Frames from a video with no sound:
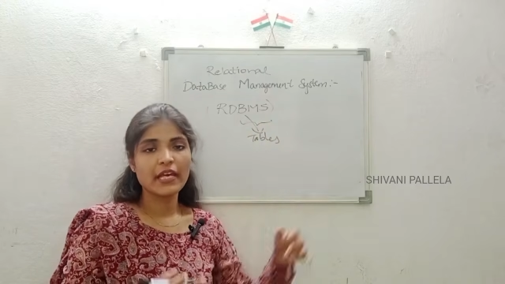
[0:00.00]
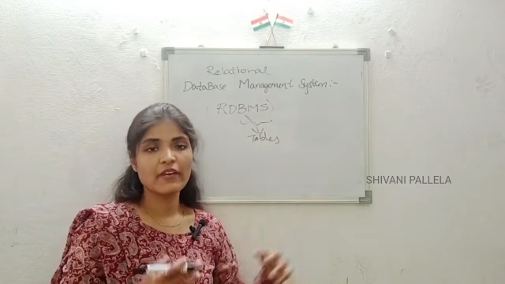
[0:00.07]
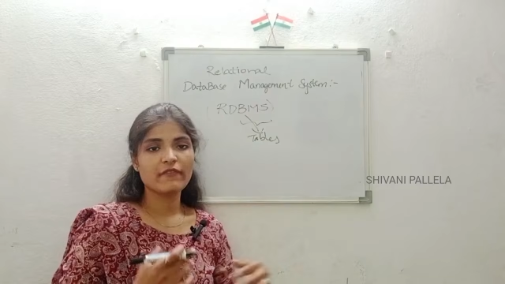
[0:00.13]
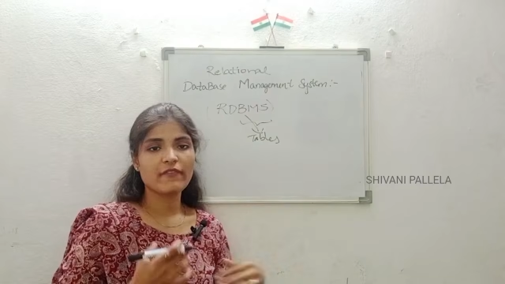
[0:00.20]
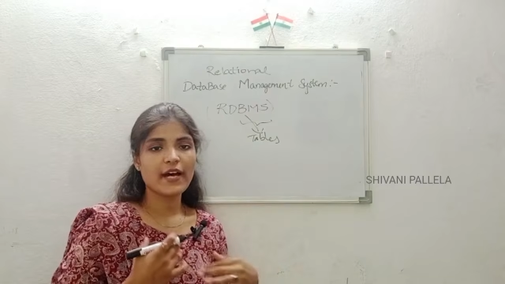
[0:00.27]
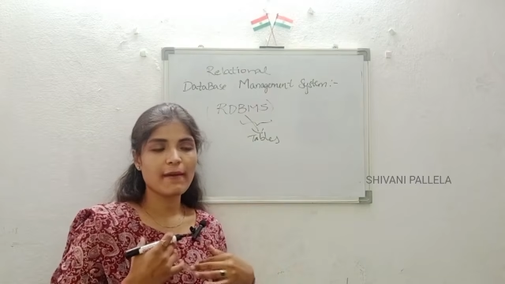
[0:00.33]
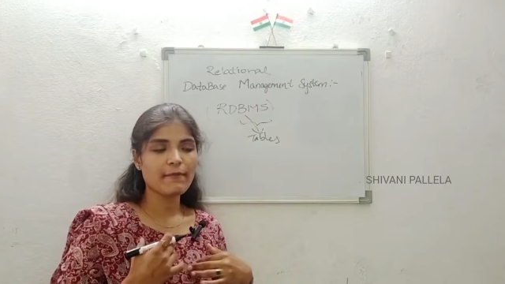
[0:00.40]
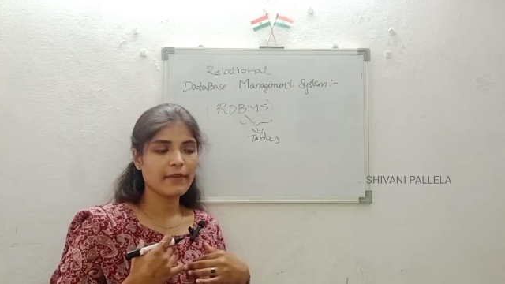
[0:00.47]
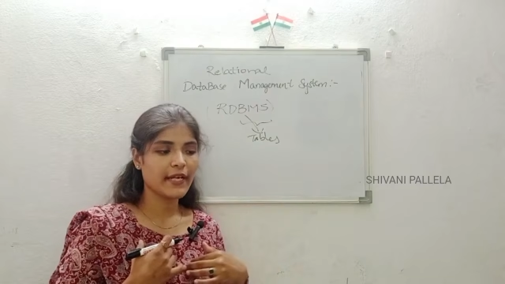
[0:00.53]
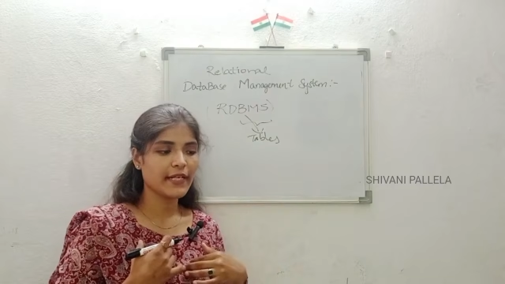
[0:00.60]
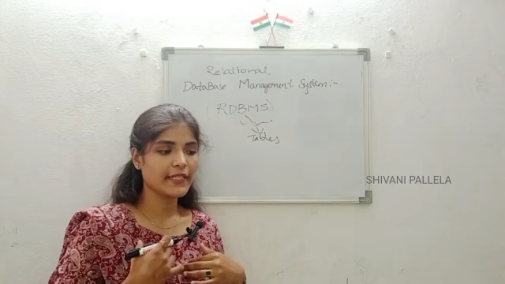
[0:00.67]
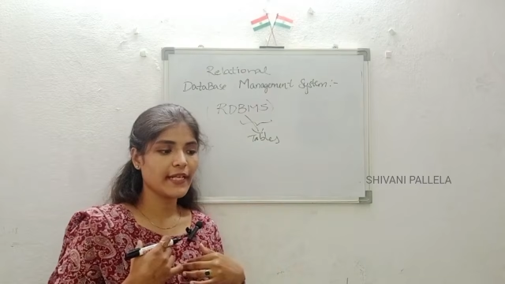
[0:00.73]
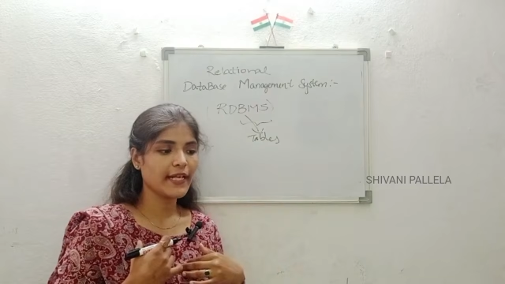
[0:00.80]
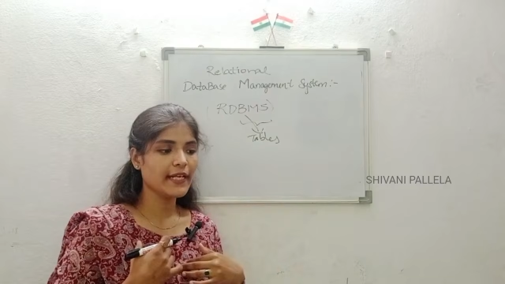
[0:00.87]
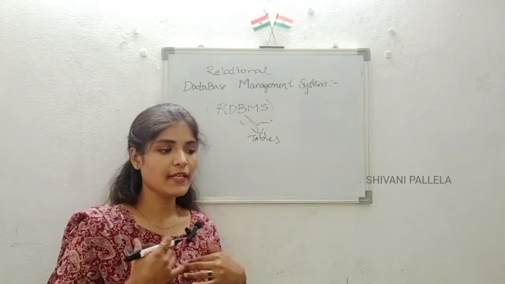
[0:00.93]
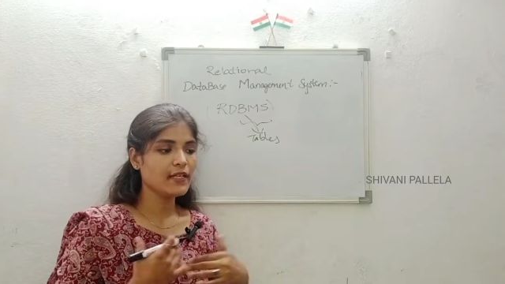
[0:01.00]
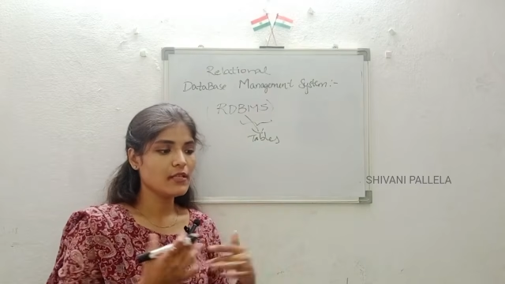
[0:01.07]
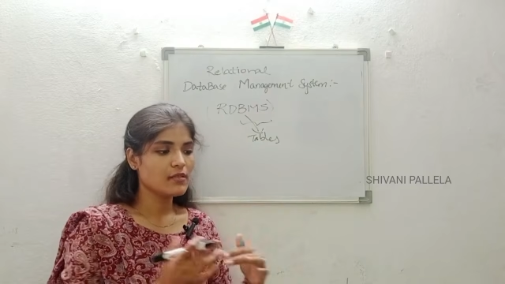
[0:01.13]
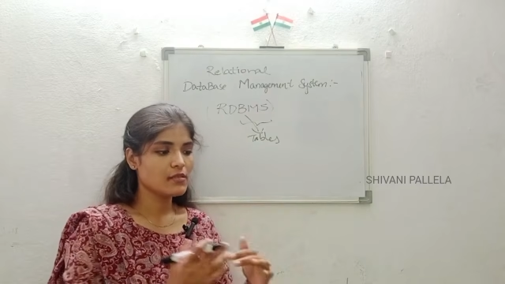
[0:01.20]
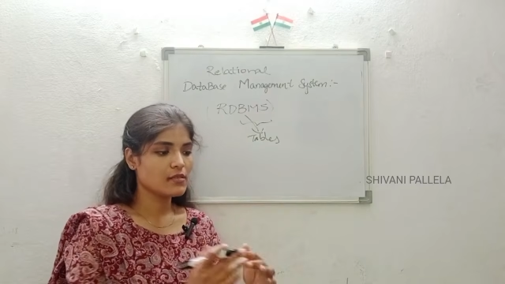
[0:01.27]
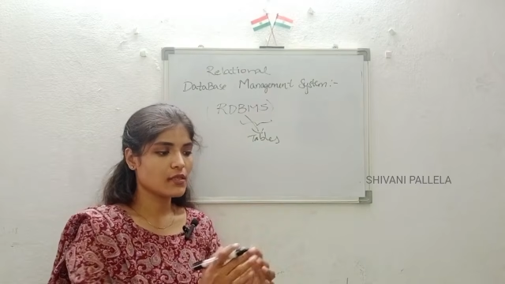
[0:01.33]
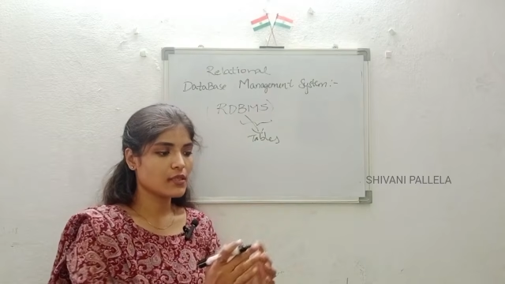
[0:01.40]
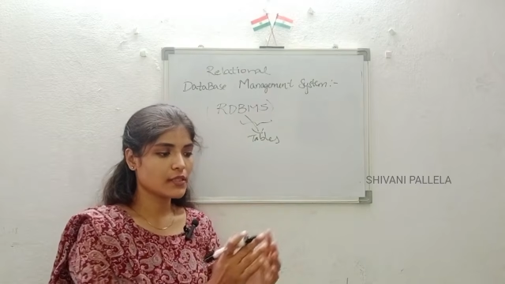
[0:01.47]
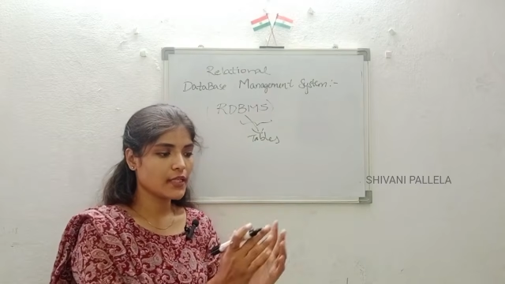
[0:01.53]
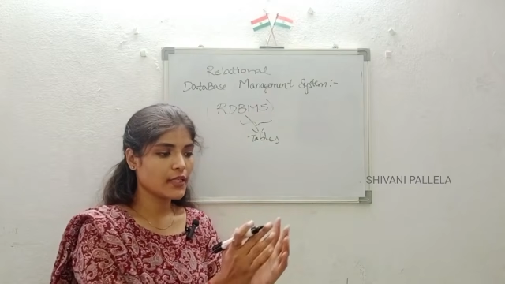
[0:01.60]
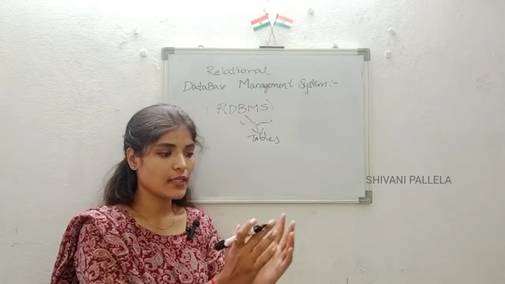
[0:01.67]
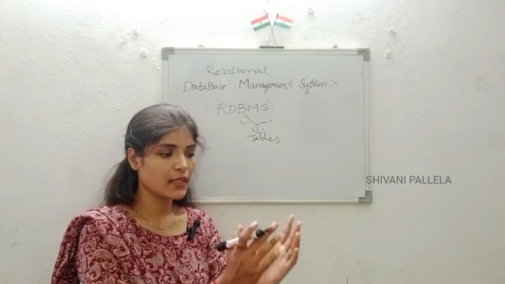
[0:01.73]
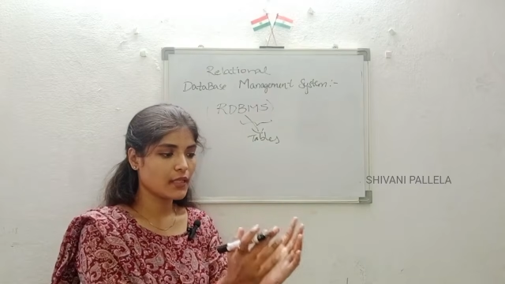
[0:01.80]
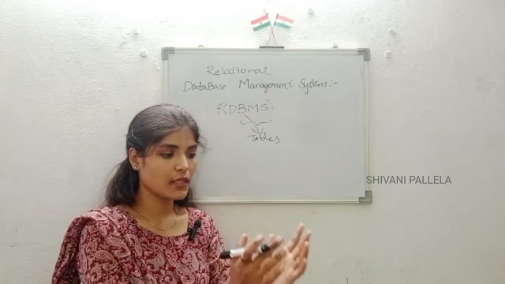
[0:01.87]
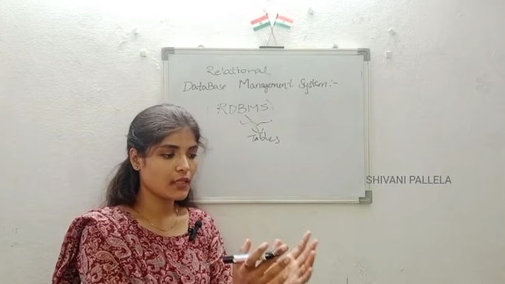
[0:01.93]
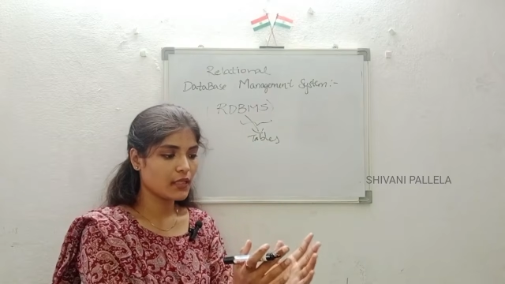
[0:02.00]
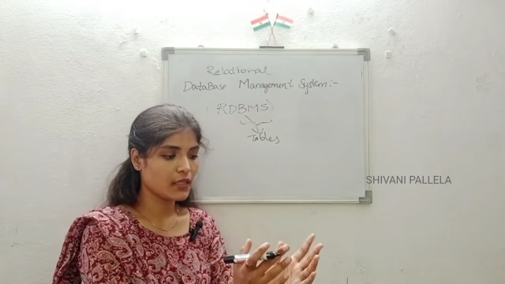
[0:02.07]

If I am getting certain